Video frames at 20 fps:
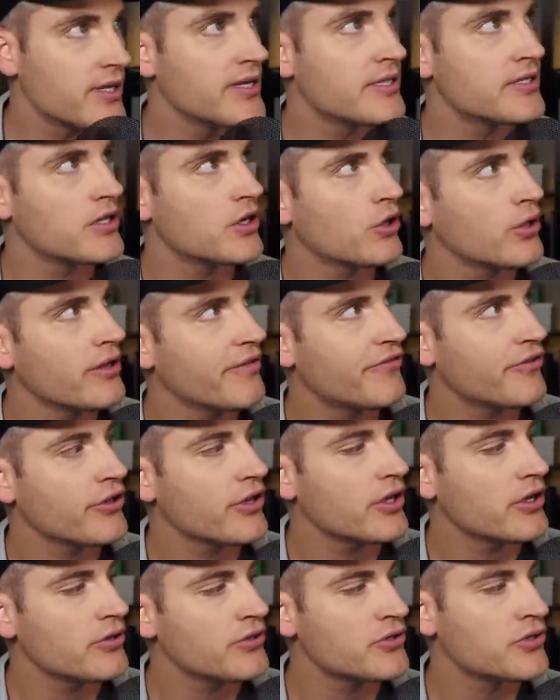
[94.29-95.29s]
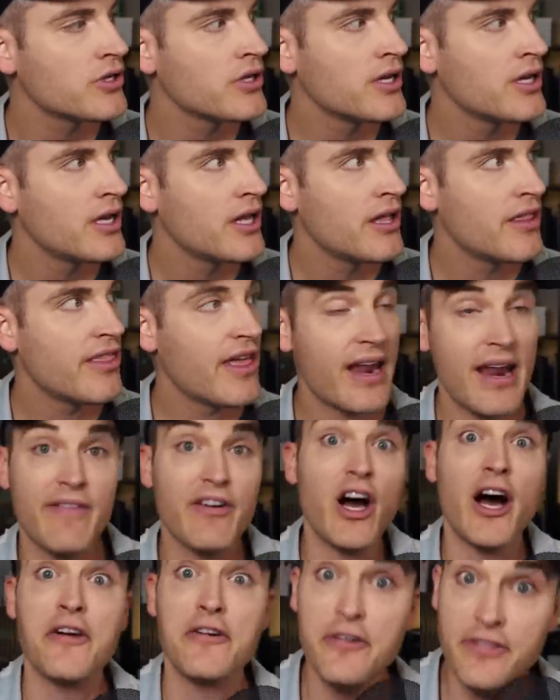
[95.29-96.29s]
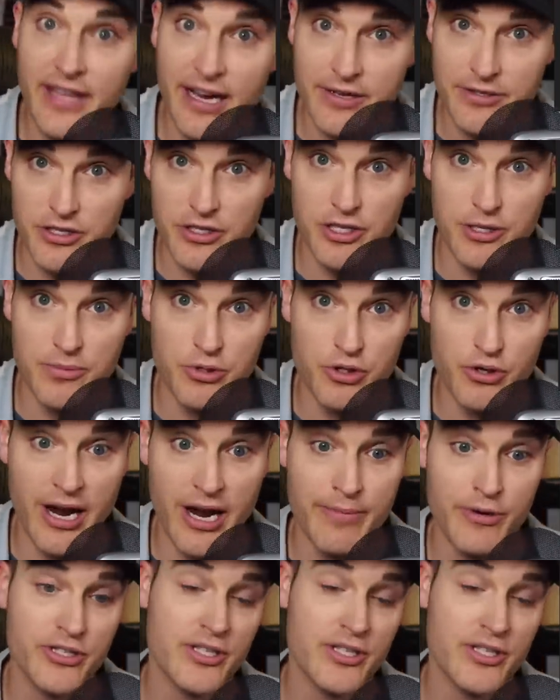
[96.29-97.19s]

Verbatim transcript: Is it only for those that have 100,000 subscribers?